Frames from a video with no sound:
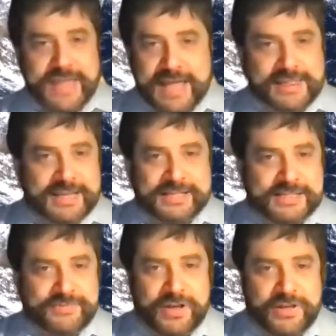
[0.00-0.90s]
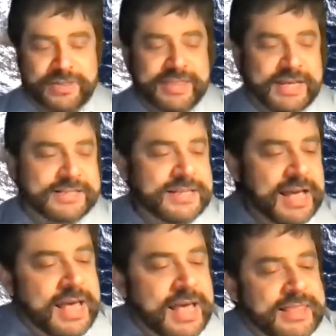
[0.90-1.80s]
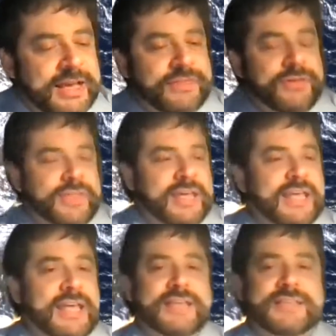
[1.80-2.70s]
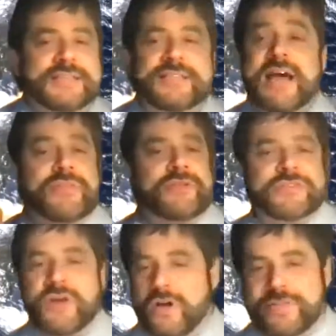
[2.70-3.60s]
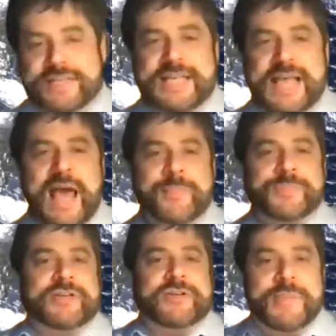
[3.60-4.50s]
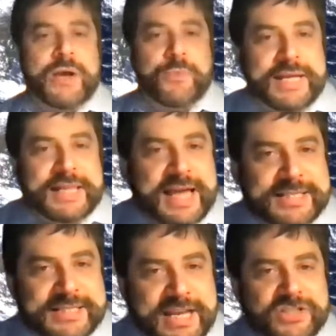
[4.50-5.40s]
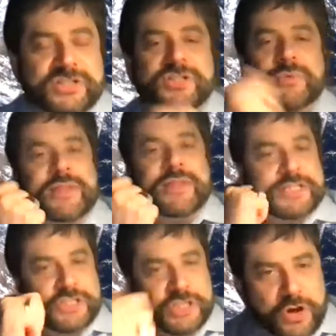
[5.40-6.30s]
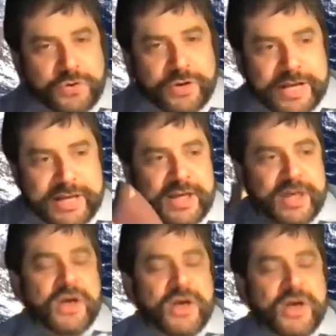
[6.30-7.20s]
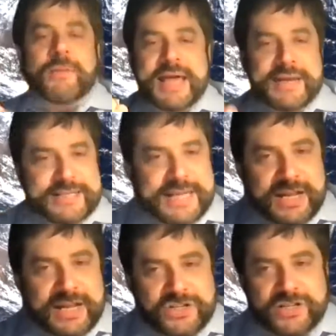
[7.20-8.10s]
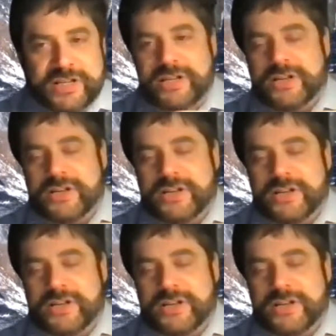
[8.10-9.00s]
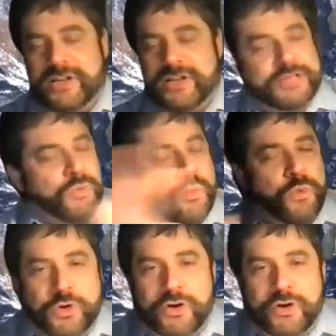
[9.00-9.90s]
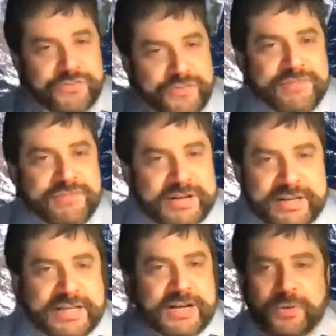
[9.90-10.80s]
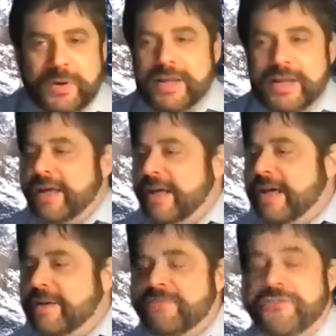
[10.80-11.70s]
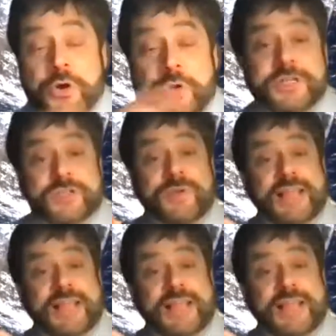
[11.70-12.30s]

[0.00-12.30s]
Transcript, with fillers: of that list of all the things. The other thing is now there's all these apps that are about relaxation. So whether it's yoga or meditation or you know your favorite you know um, focus